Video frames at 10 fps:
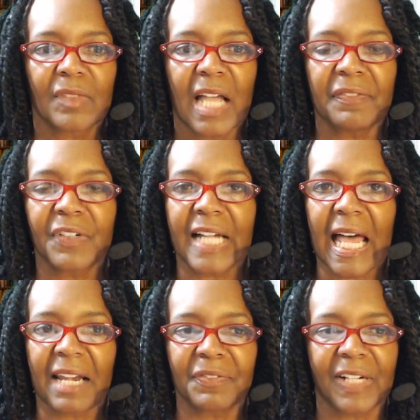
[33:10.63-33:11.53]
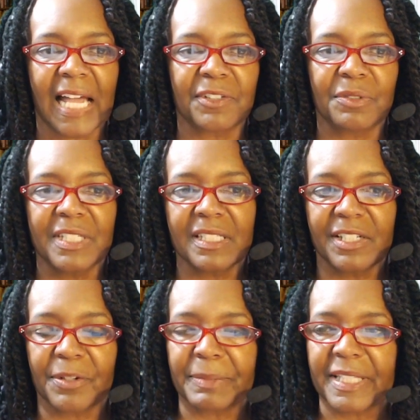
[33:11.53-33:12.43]
I forgot. I forgot. You did
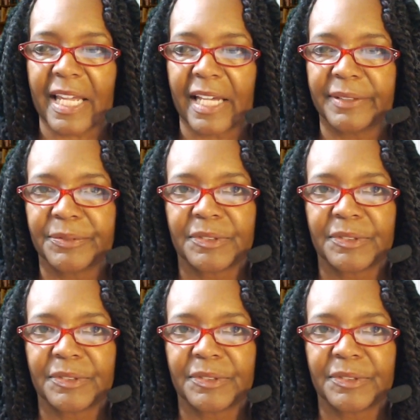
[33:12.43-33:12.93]
tell me that.